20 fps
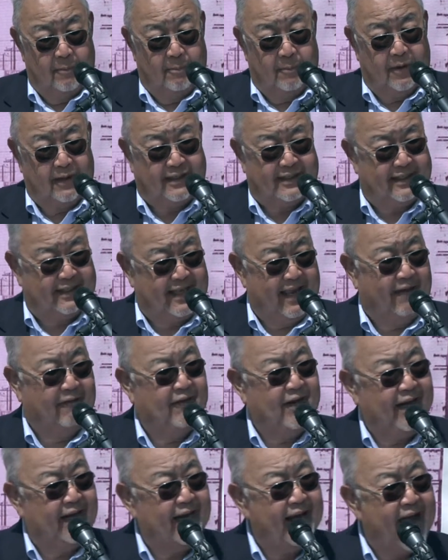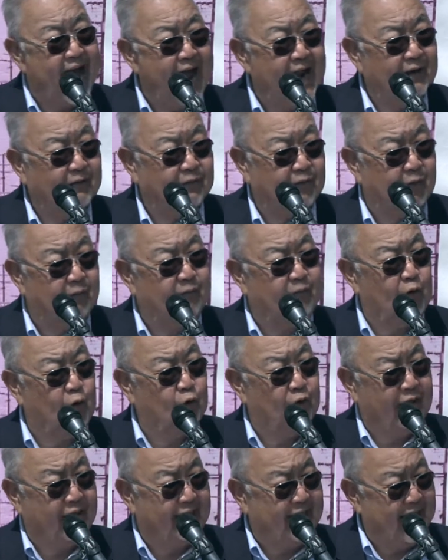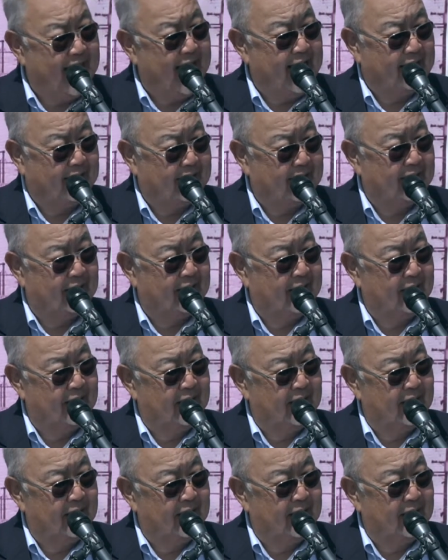But 79 of them voted yes.